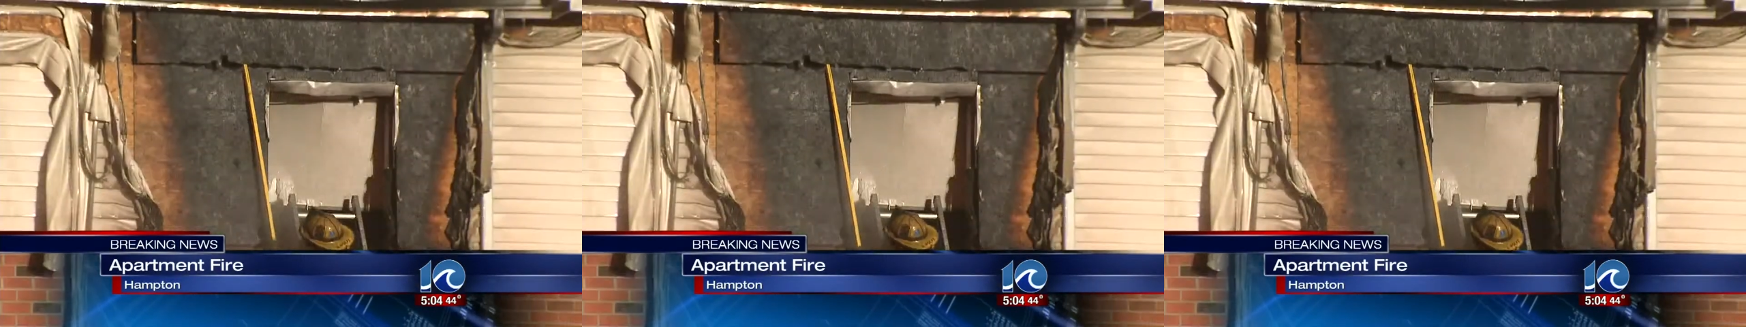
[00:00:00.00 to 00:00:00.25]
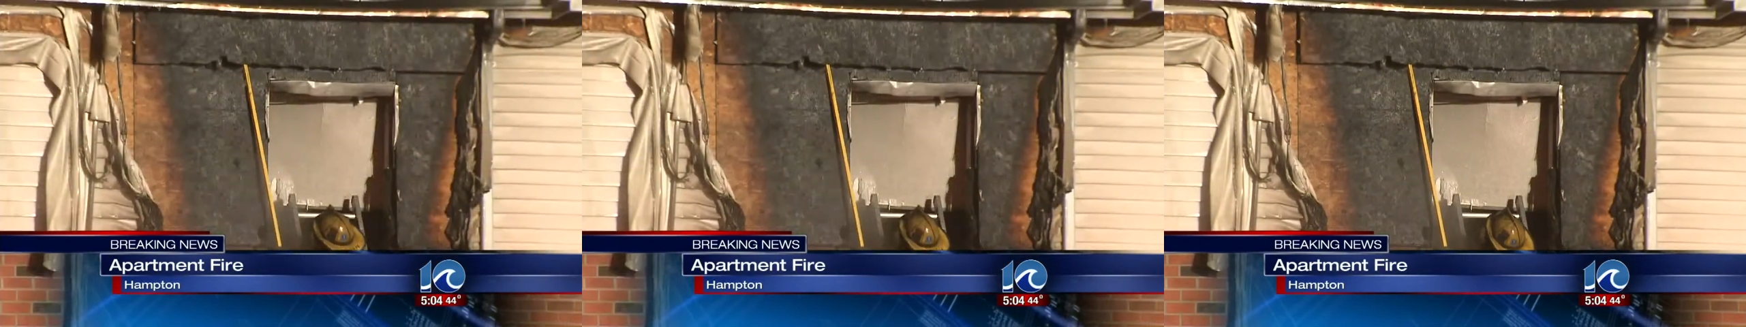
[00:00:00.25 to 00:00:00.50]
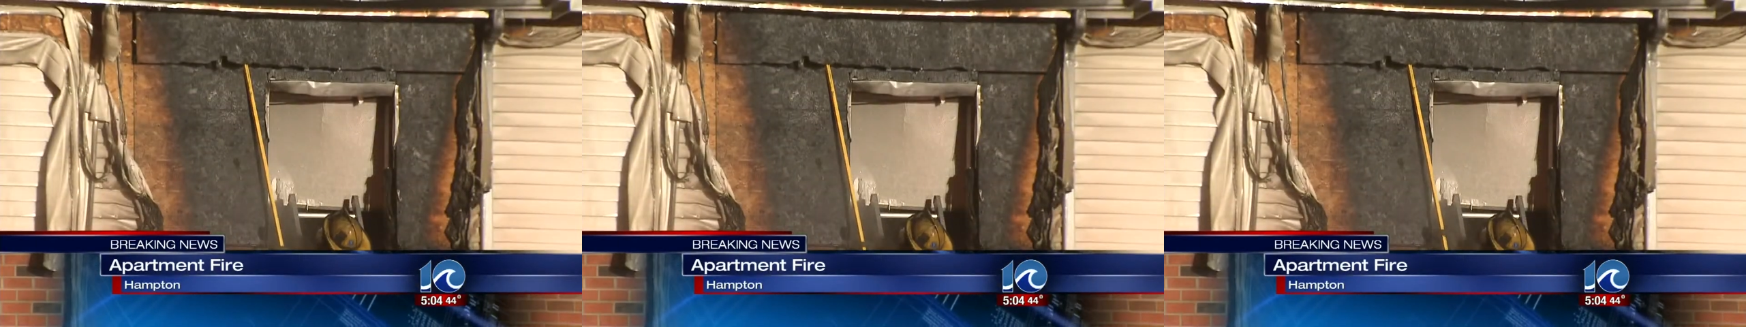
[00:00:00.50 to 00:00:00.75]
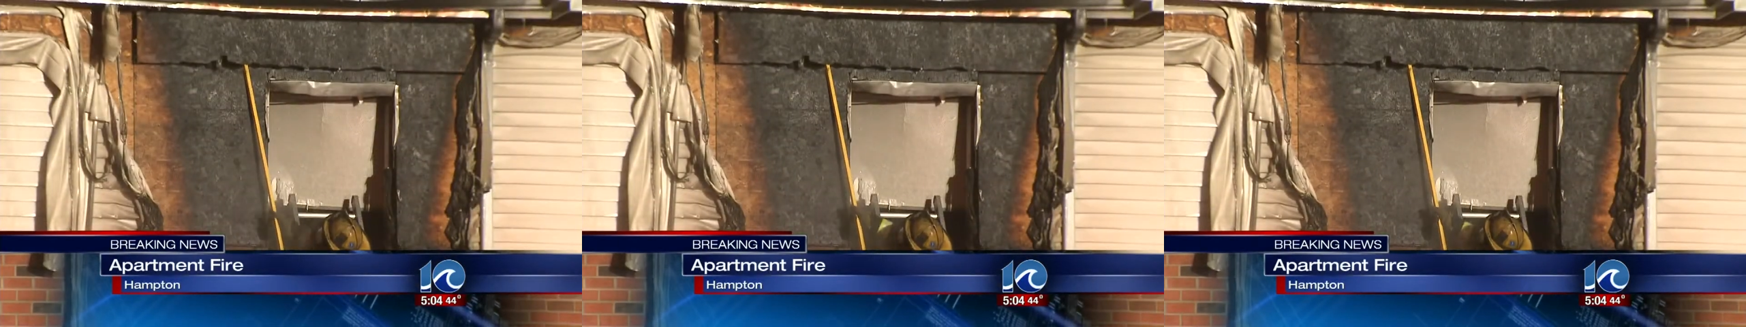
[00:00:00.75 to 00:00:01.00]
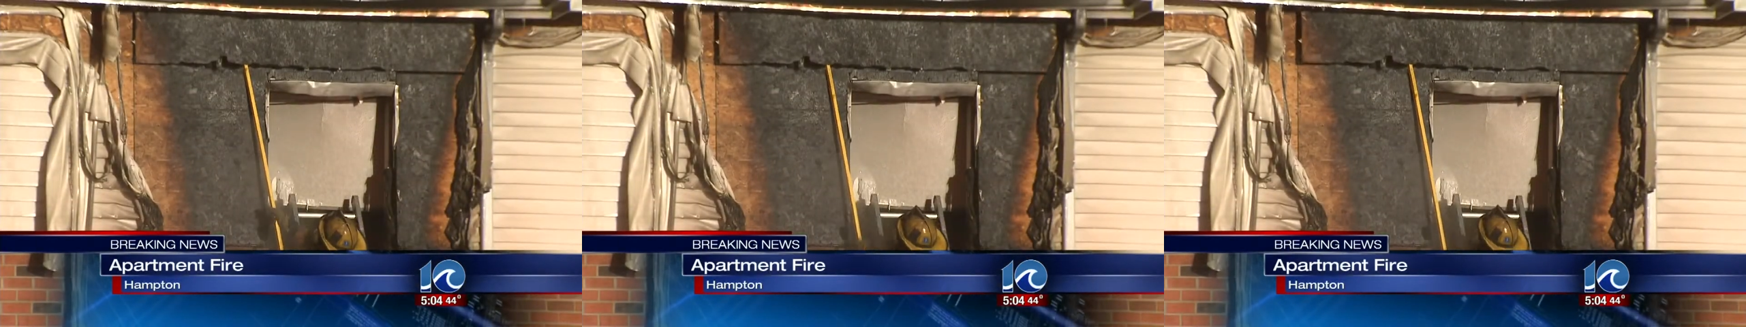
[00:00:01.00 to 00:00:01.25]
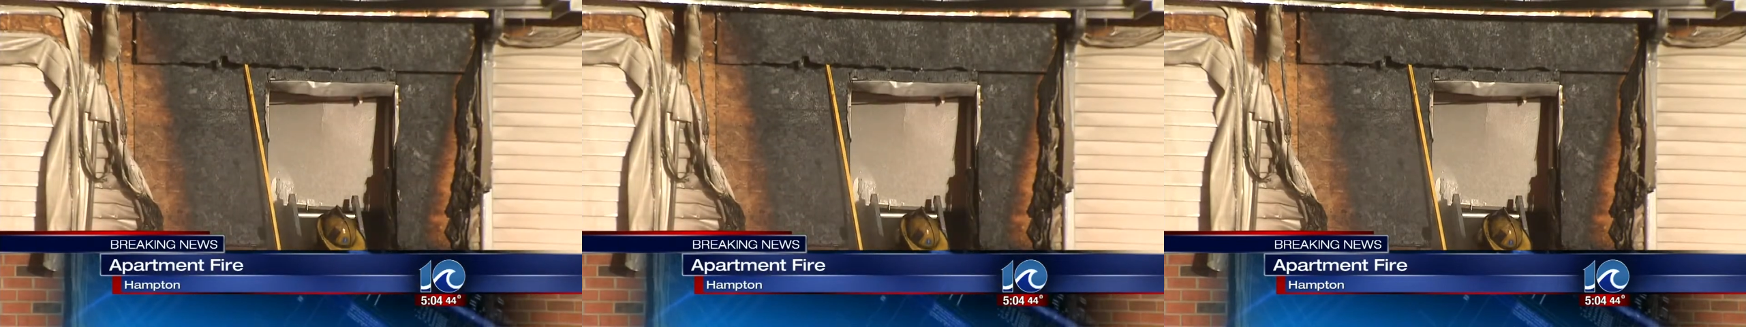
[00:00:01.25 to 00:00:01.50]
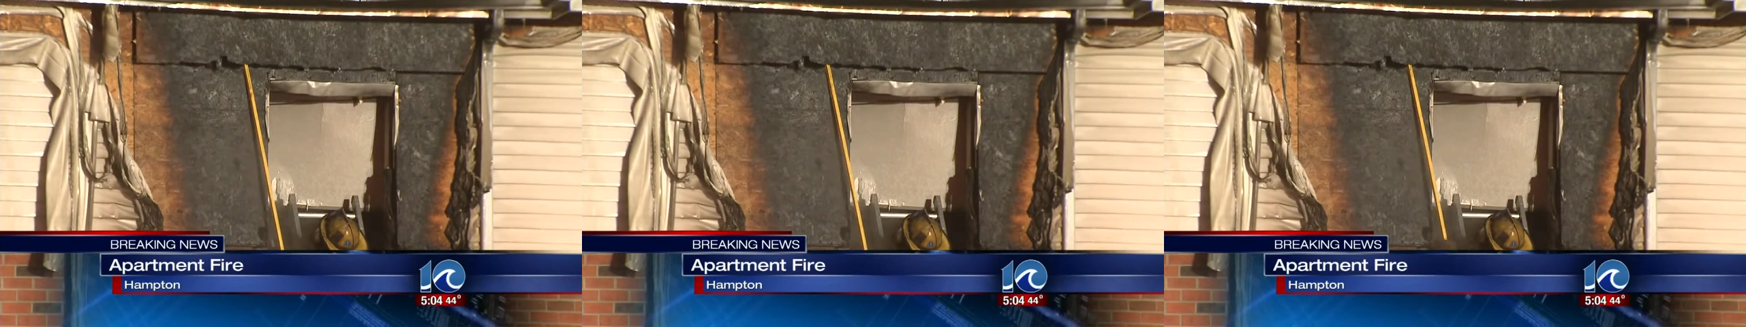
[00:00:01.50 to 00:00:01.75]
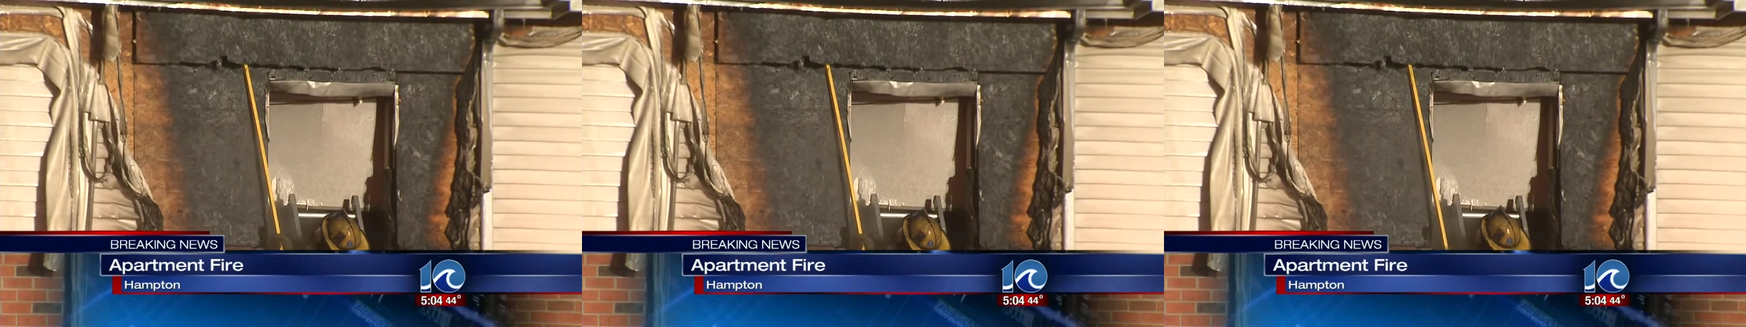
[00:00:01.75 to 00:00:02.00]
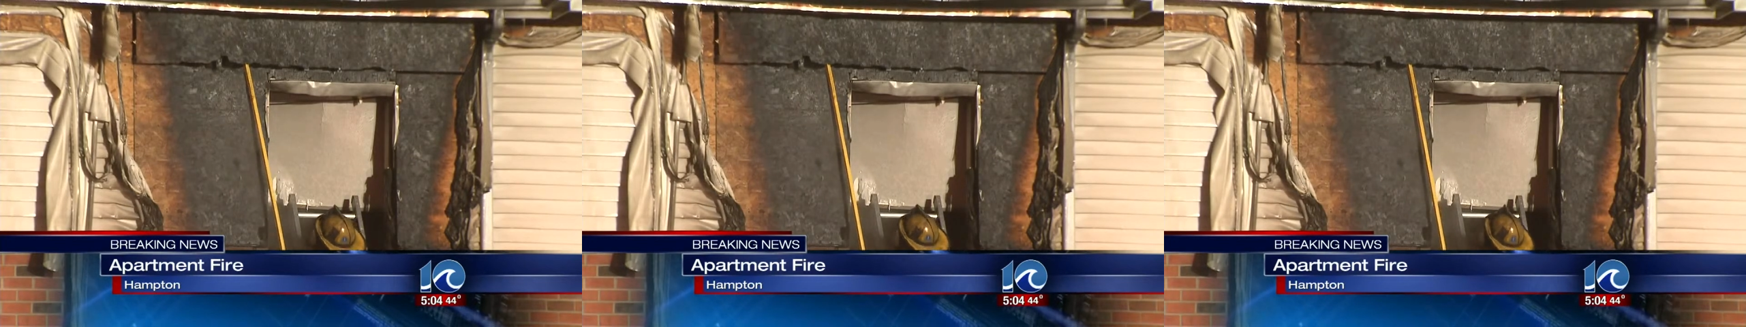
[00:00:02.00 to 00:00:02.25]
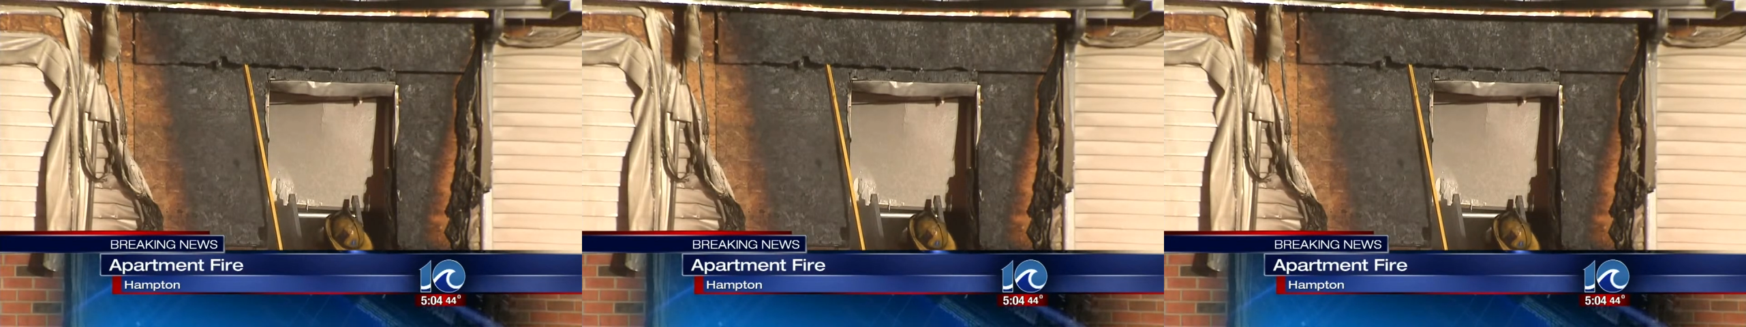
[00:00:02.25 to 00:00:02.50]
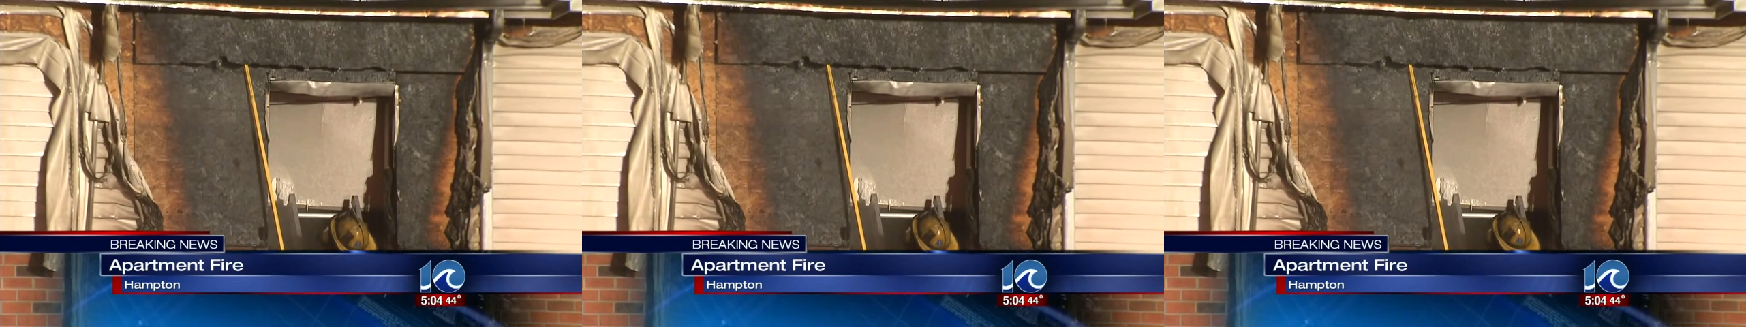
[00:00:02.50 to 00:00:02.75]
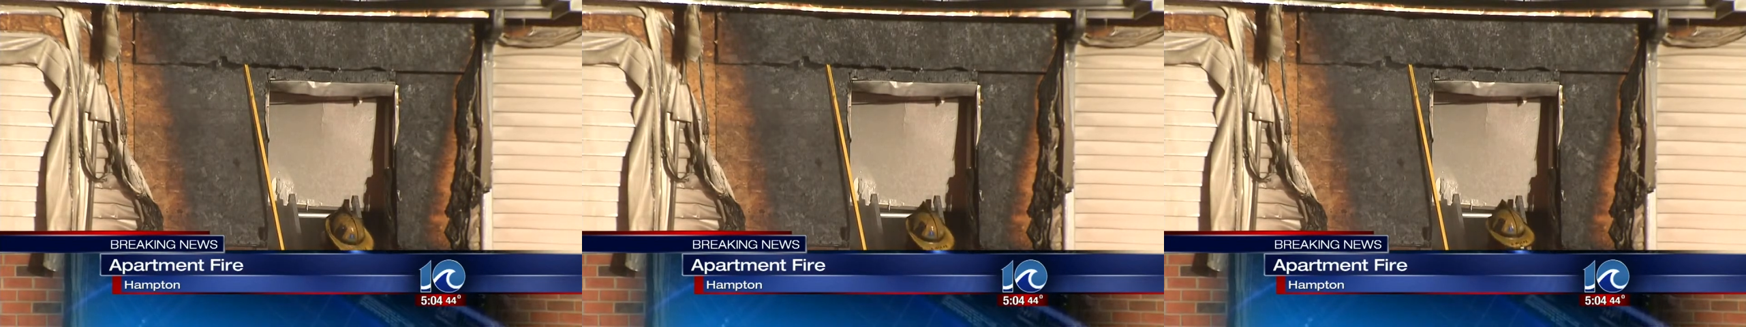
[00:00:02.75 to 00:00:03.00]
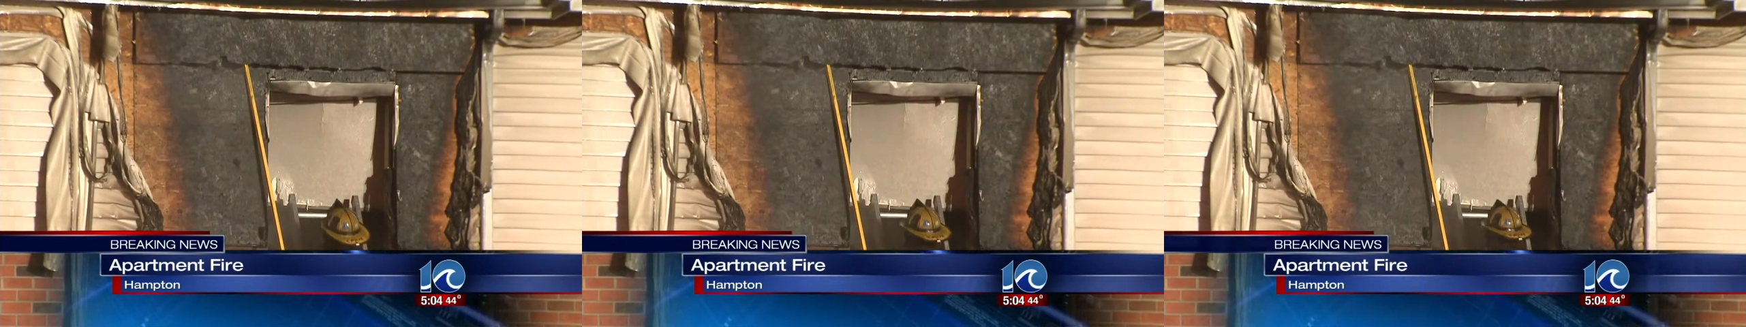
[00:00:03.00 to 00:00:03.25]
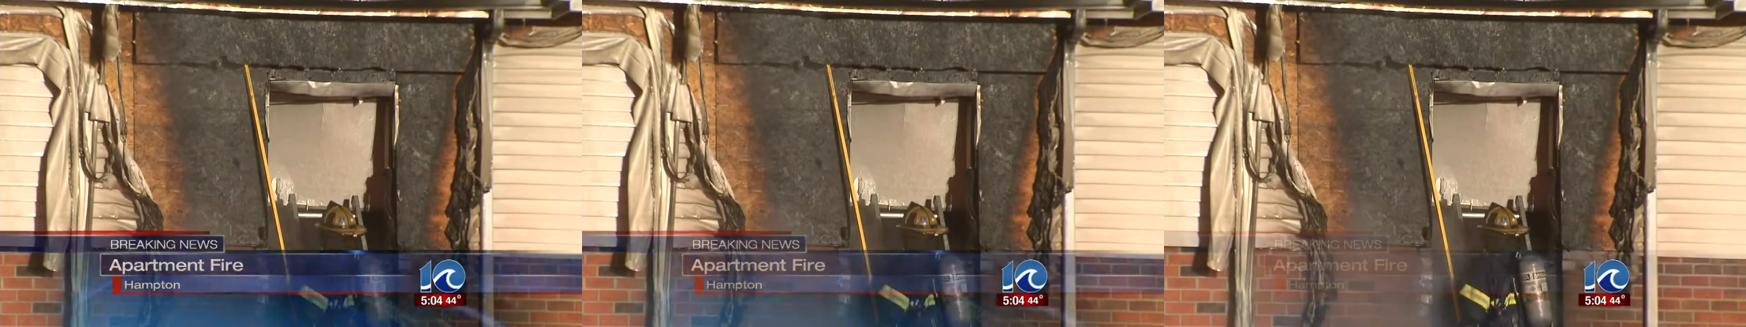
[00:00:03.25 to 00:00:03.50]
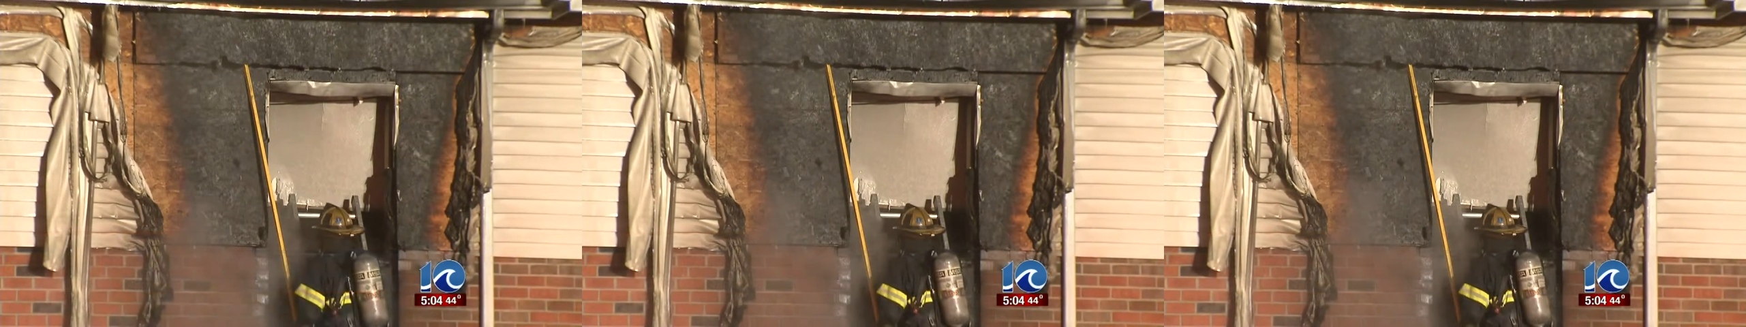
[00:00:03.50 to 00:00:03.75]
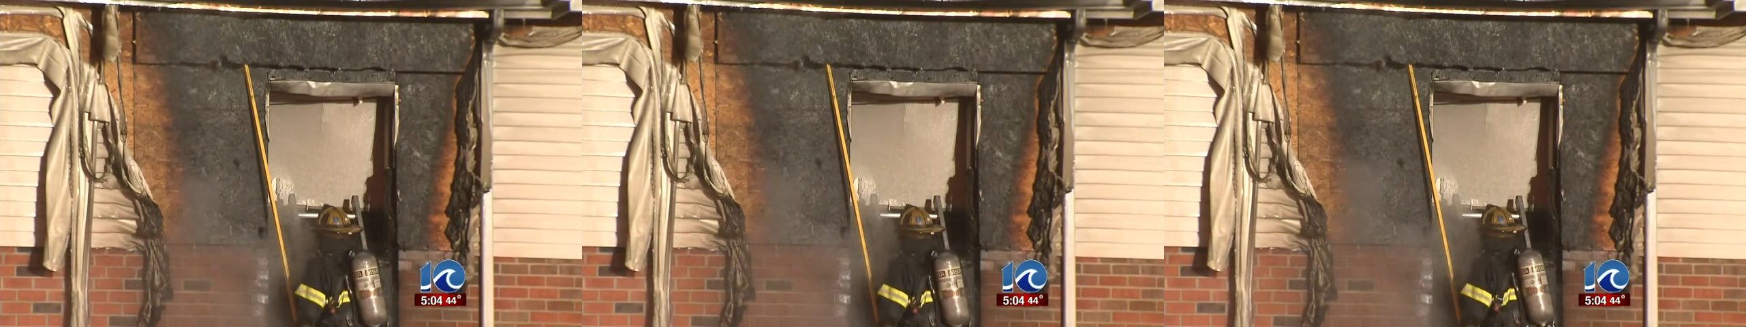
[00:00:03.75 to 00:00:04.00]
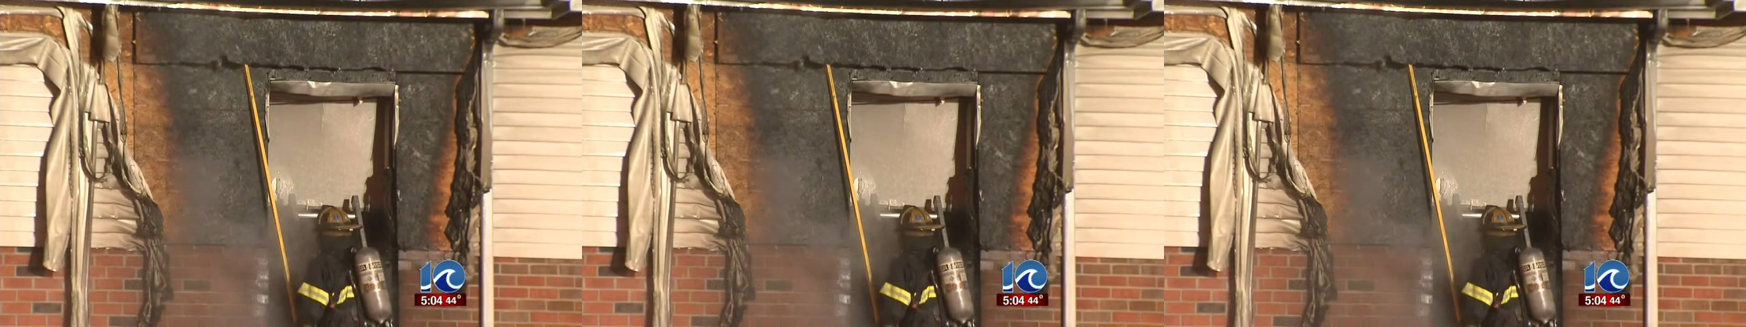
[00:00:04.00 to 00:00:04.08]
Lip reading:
Nobody's mouth can be seen.